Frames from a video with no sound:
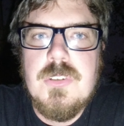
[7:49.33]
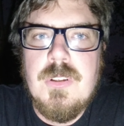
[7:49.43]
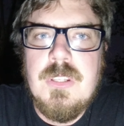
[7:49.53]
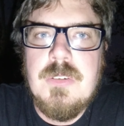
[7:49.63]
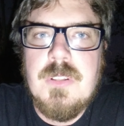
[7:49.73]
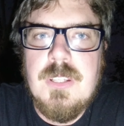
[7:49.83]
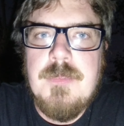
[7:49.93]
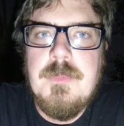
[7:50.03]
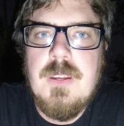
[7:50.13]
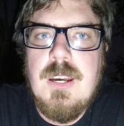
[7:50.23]
short little
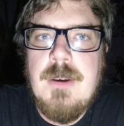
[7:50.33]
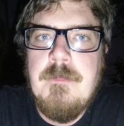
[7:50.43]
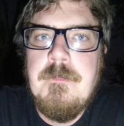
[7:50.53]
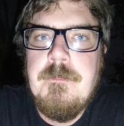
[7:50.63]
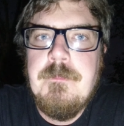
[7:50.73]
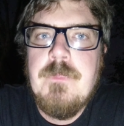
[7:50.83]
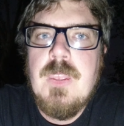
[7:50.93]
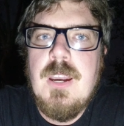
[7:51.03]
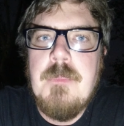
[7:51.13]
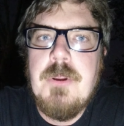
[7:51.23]
clip. I'm
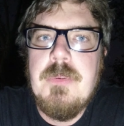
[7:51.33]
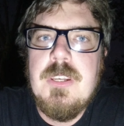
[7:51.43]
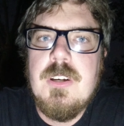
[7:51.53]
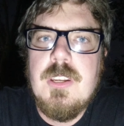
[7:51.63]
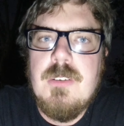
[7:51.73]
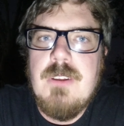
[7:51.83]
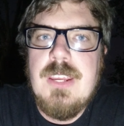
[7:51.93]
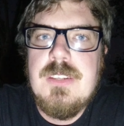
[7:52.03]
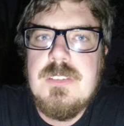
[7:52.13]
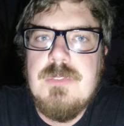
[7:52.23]
probably not going to
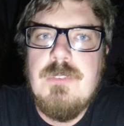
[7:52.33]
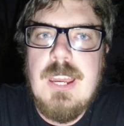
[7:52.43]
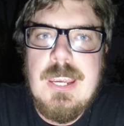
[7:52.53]
race,